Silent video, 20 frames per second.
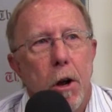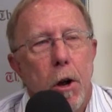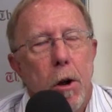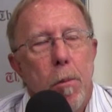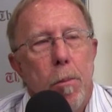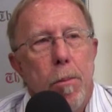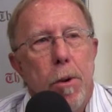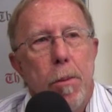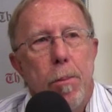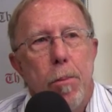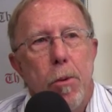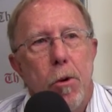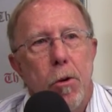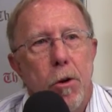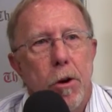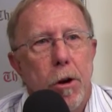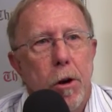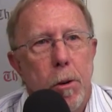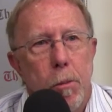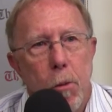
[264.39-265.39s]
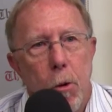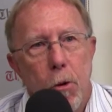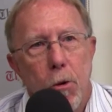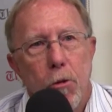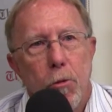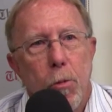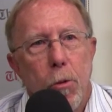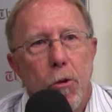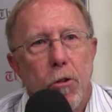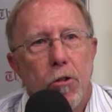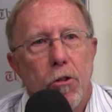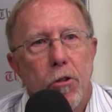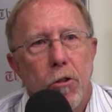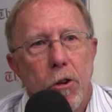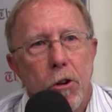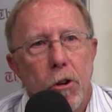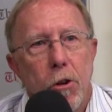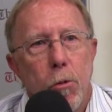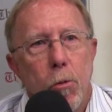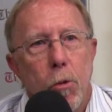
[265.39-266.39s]
people in motorsports
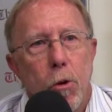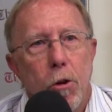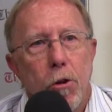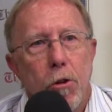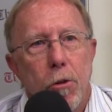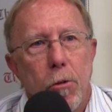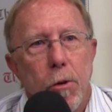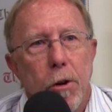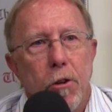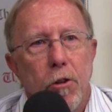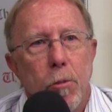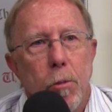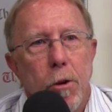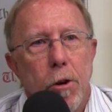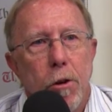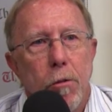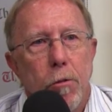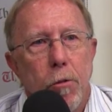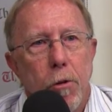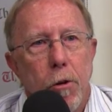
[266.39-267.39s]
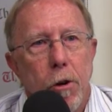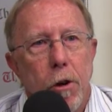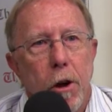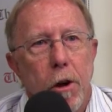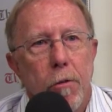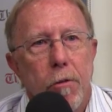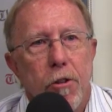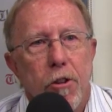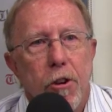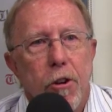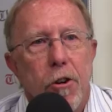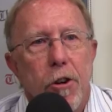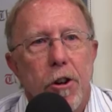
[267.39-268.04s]
doing good work to raise money for a lot of charities.